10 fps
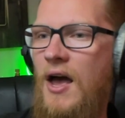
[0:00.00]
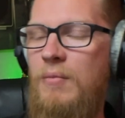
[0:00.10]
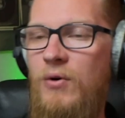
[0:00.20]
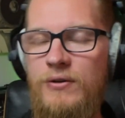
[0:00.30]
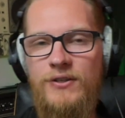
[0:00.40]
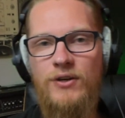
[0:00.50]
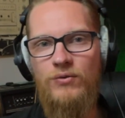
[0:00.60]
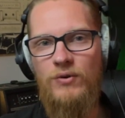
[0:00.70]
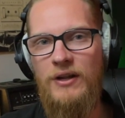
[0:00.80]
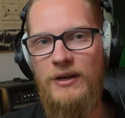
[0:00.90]
I'm also
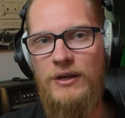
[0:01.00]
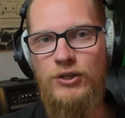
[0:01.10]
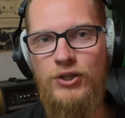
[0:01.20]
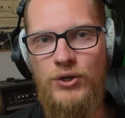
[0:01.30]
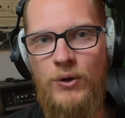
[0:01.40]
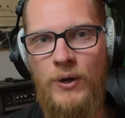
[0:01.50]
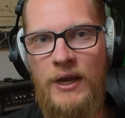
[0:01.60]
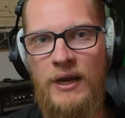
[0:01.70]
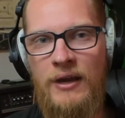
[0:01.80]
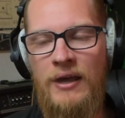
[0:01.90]
really
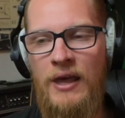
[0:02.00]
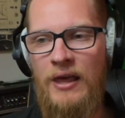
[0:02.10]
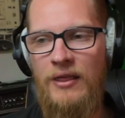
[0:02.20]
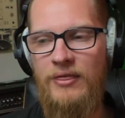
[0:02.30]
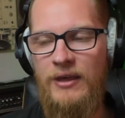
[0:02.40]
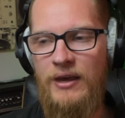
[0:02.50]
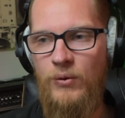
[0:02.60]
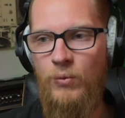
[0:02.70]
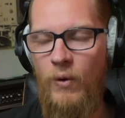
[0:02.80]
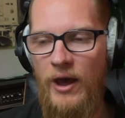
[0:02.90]
enjoying
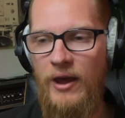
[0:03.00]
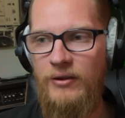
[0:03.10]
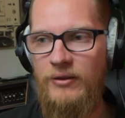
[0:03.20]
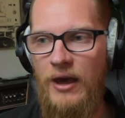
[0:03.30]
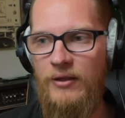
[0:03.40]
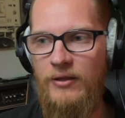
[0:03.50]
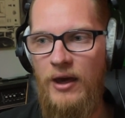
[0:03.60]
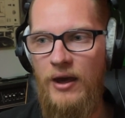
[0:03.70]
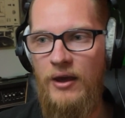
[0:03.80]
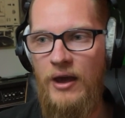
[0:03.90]
the way that
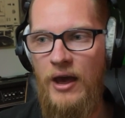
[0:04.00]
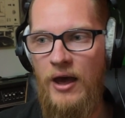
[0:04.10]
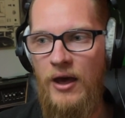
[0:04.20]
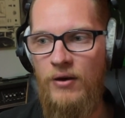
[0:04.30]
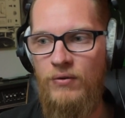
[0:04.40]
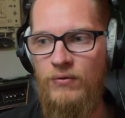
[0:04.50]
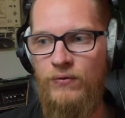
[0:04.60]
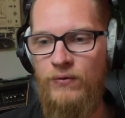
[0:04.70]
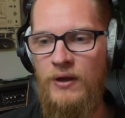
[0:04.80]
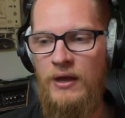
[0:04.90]
they
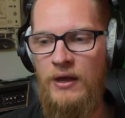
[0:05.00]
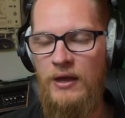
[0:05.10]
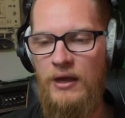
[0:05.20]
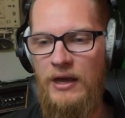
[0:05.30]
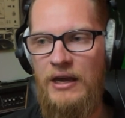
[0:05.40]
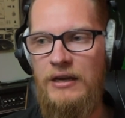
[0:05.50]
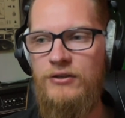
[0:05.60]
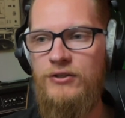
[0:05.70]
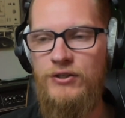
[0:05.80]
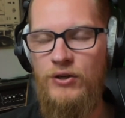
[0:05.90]
have
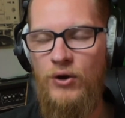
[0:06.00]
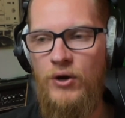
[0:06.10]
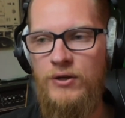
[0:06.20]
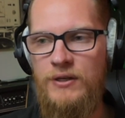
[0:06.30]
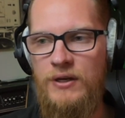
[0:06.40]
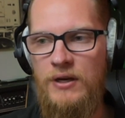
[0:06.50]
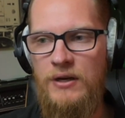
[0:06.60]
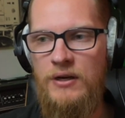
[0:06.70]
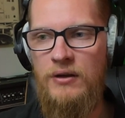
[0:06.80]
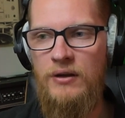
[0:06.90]

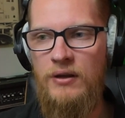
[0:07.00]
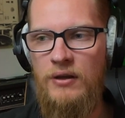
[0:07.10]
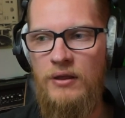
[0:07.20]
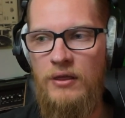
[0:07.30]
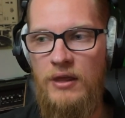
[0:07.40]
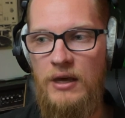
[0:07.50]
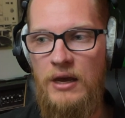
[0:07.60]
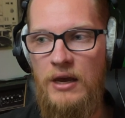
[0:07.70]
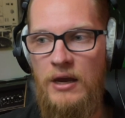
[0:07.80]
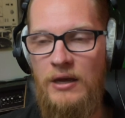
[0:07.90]
inserted
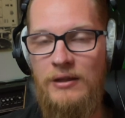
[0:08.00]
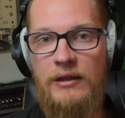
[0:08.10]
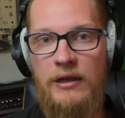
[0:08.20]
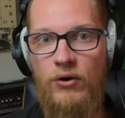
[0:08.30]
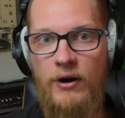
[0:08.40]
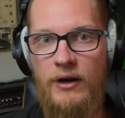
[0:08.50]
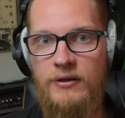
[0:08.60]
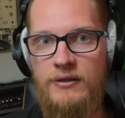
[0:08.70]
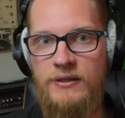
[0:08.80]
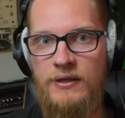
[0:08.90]
the
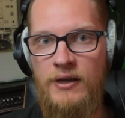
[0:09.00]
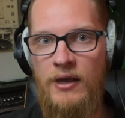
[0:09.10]
lyrics.